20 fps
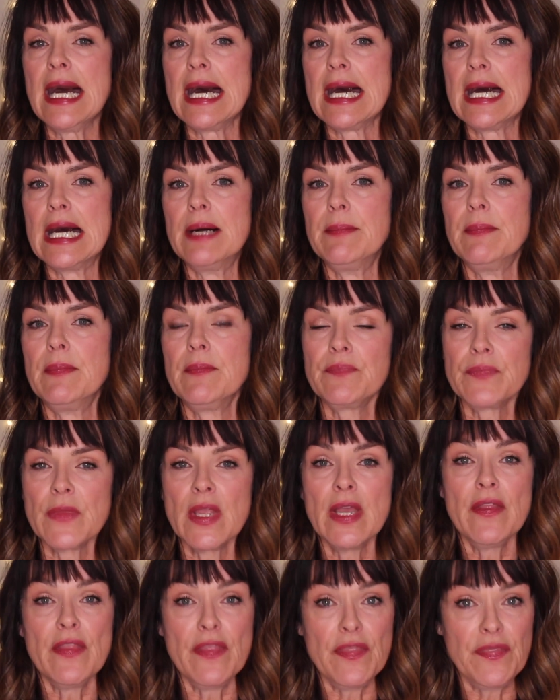Um,
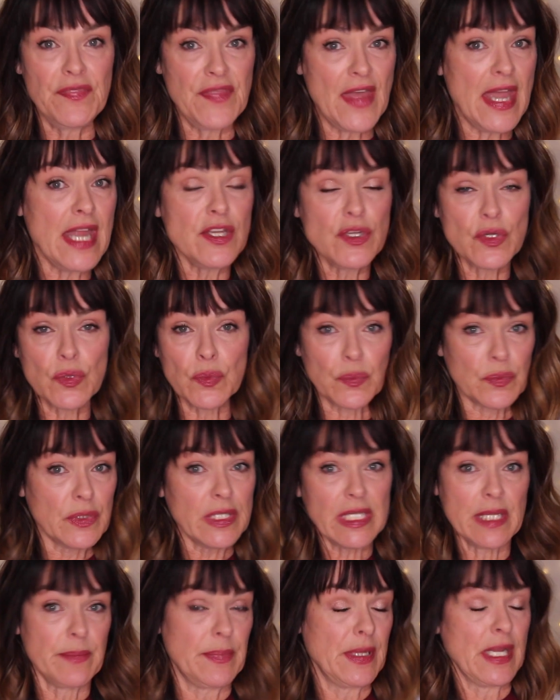then you'll
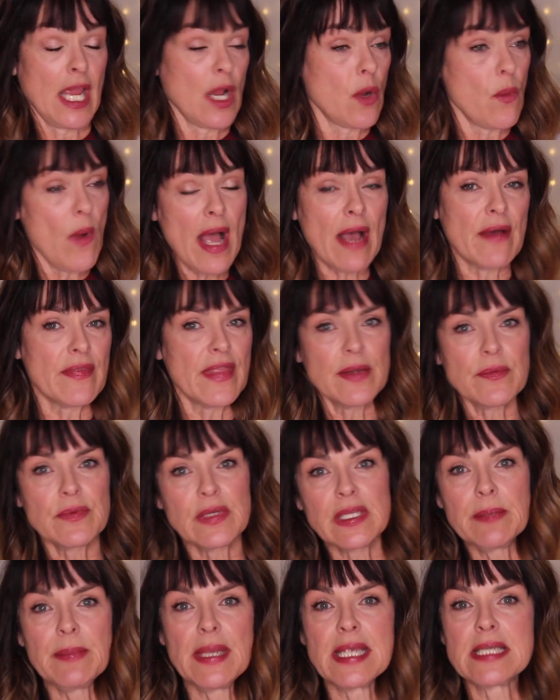really be like, wow, that
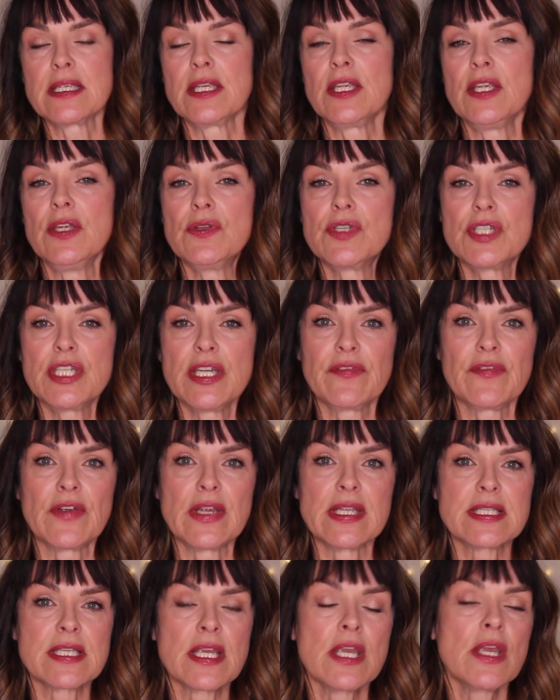really makes a huge
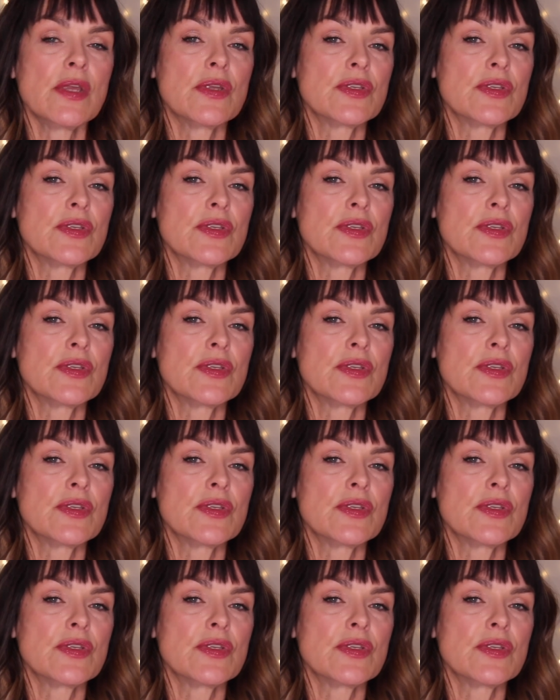difference.